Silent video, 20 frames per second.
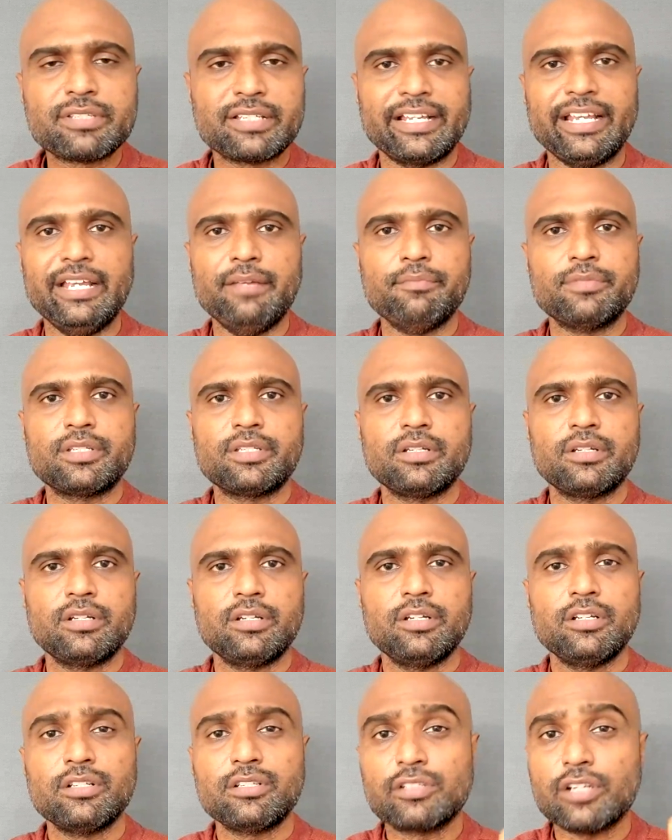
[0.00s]
schemes,
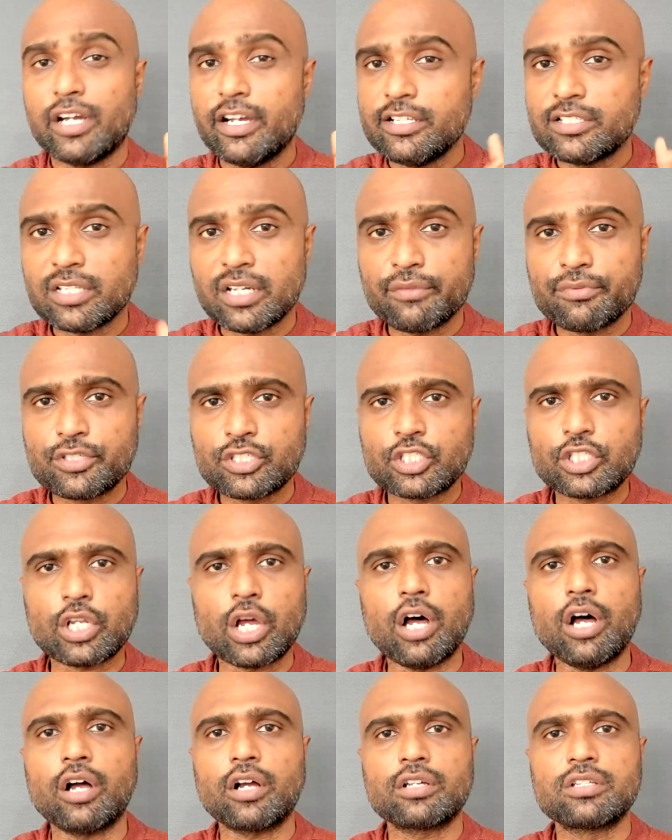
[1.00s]
choice of
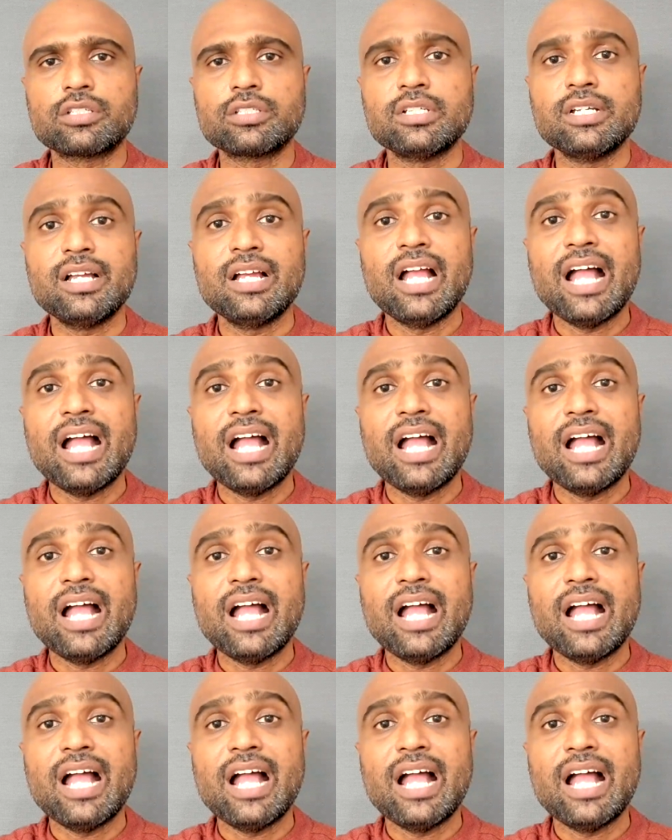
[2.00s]
stocks,